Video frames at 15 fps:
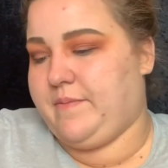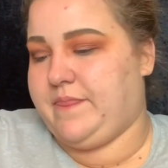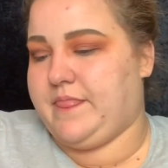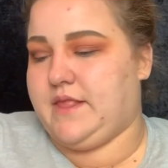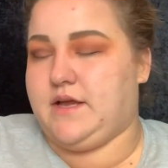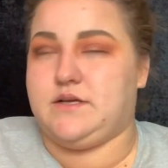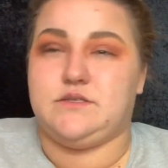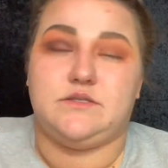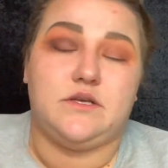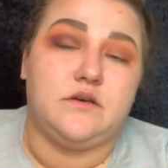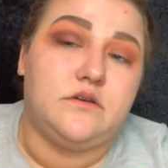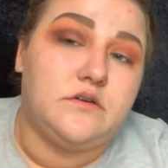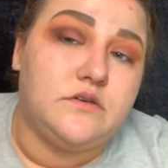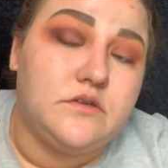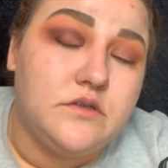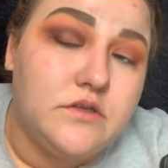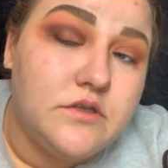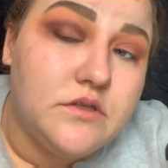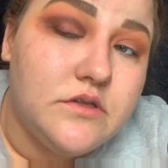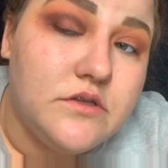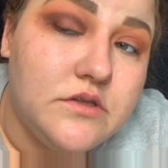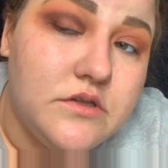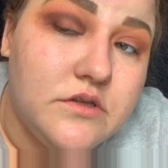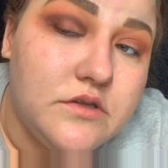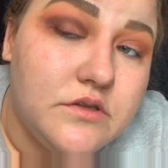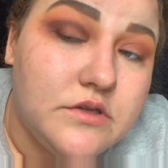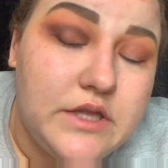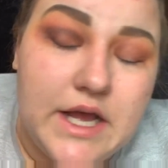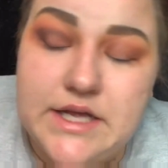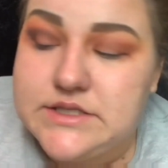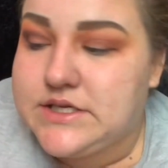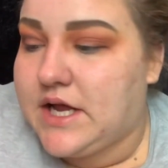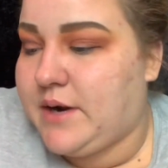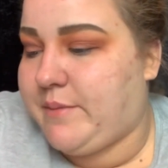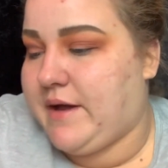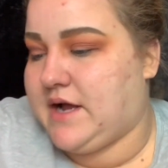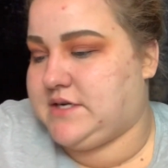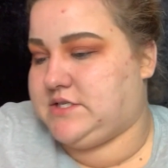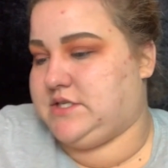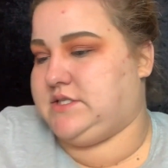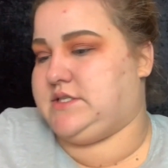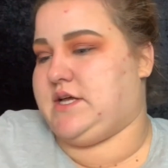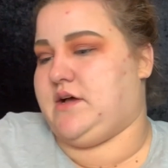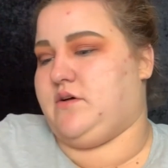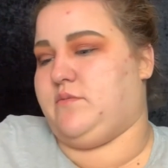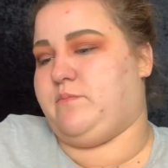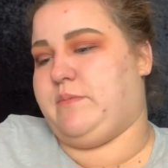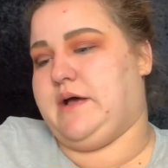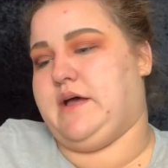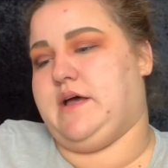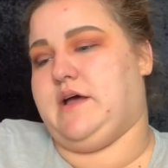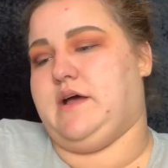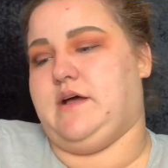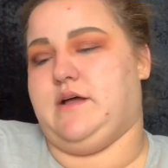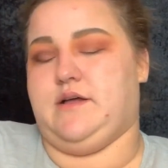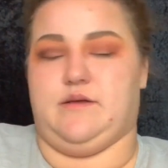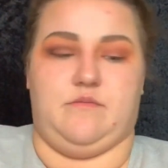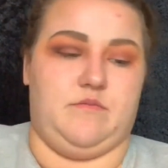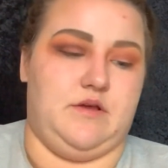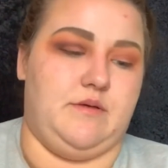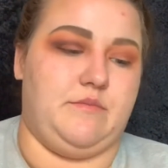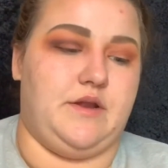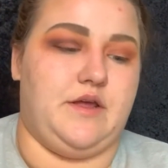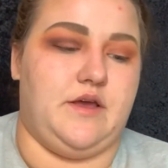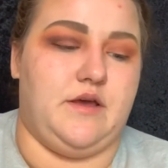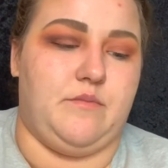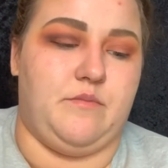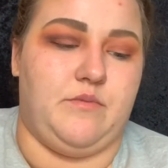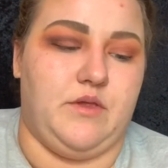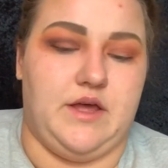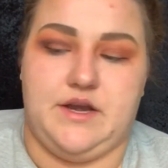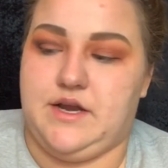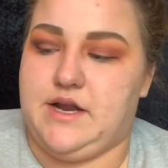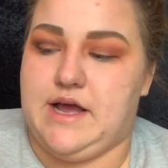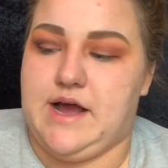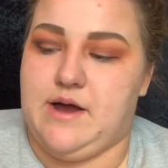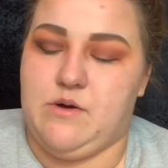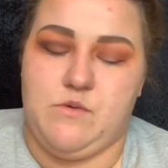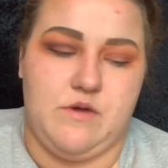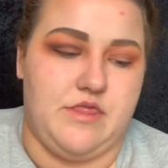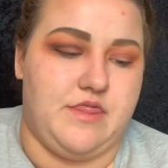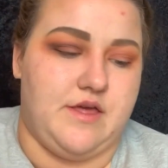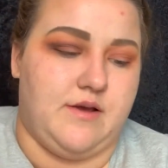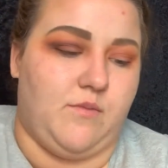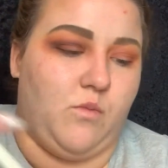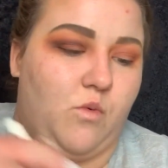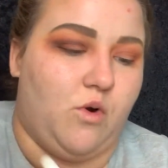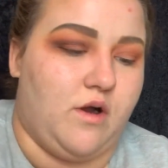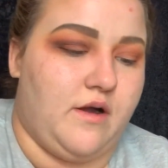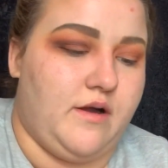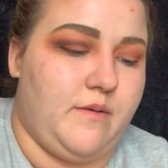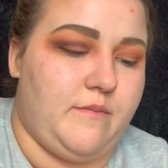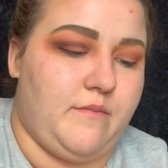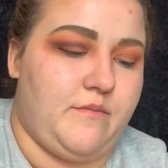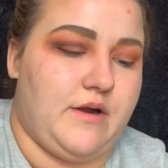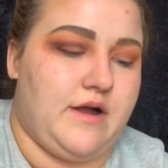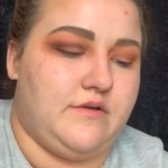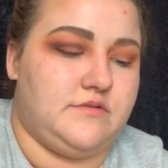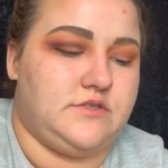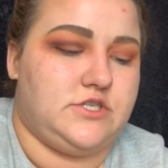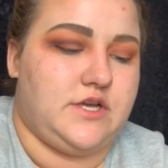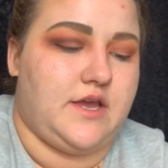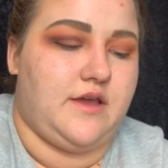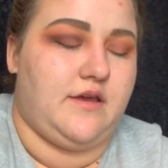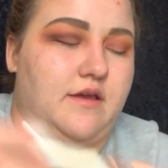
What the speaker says: So that's kind of patchy as hell, but I'm gonna blend it out with the warm brown shade.